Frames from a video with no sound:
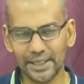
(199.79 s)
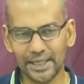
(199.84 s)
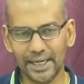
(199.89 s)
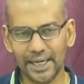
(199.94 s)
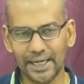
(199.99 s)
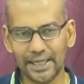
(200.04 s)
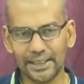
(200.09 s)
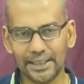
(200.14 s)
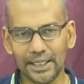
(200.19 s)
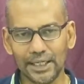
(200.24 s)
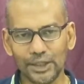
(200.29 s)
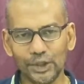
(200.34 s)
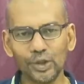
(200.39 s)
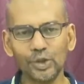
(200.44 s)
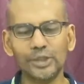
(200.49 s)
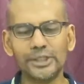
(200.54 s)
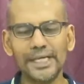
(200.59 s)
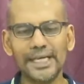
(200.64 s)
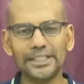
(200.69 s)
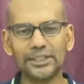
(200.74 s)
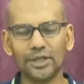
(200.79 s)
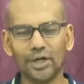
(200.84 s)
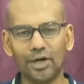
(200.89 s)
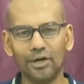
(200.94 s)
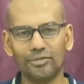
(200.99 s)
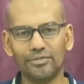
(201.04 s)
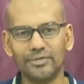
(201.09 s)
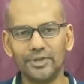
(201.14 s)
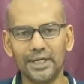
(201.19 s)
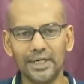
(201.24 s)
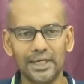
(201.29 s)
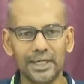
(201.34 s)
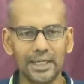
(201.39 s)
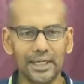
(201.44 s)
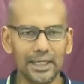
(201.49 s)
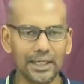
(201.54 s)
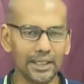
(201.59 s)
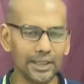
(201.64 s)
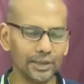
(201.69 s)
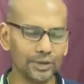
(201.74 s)
and the usage of
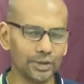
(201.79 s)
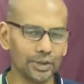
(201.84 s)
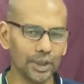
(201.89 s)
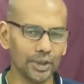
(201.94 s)
the